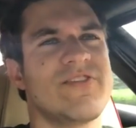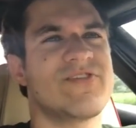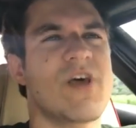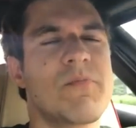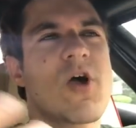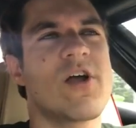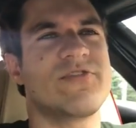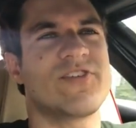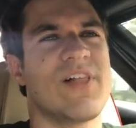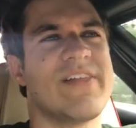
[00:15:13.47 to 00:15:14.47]
Some
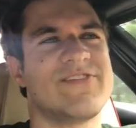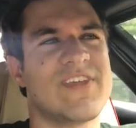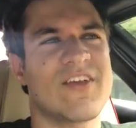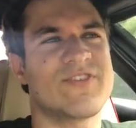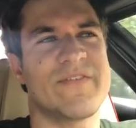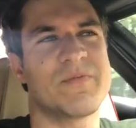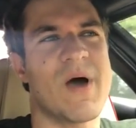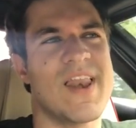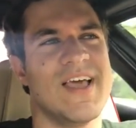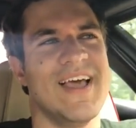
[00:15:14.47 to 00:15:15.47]
cars still had stick shifts,
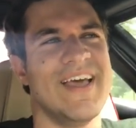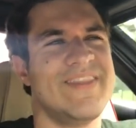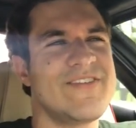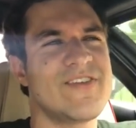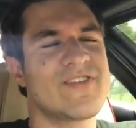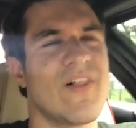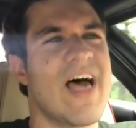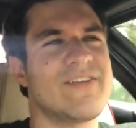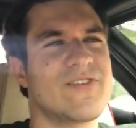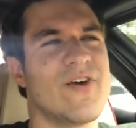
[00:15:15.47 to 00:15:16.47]
but this is the
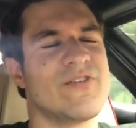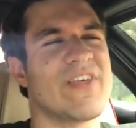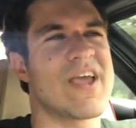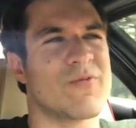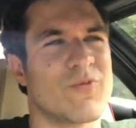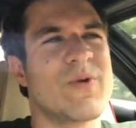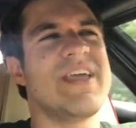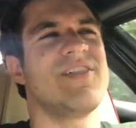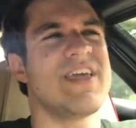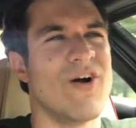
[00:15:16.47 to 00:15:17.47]
last of those like
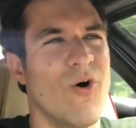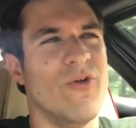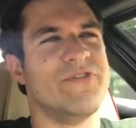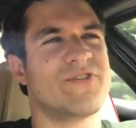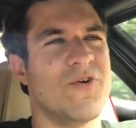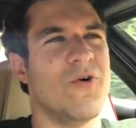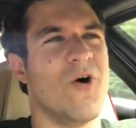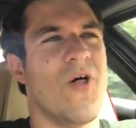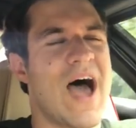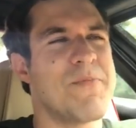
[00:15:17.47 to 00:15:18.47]
really old
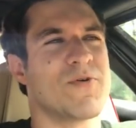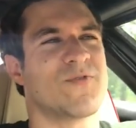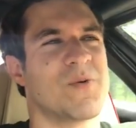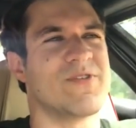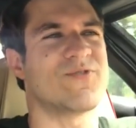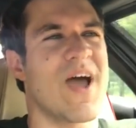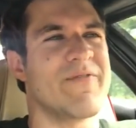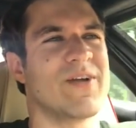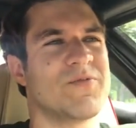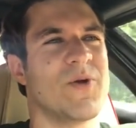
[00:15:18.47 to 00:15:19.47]
school high performance
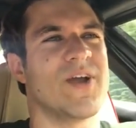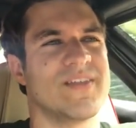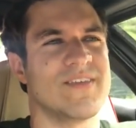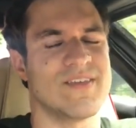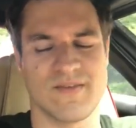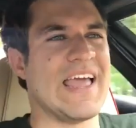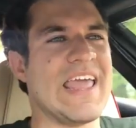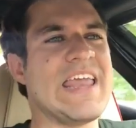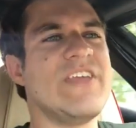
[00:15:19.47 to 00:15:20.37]
driving experiences.